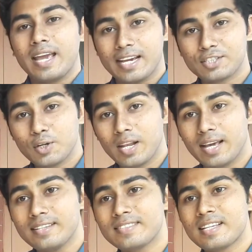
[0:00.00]
as well
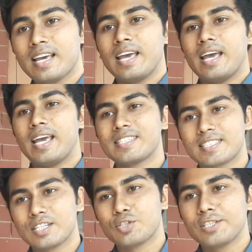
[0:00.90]
as
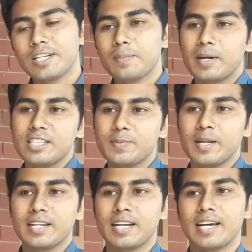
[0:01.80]
extrajudicial
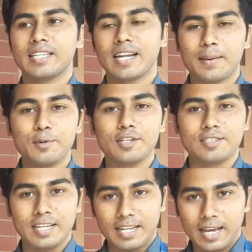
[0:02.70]
punishment and other abuse
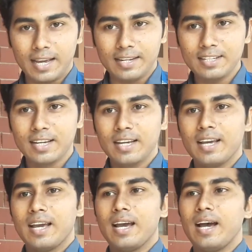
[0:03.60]
in hand
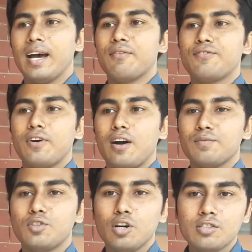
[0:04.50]

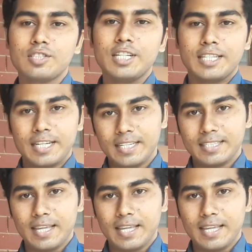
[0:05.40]
of those detaining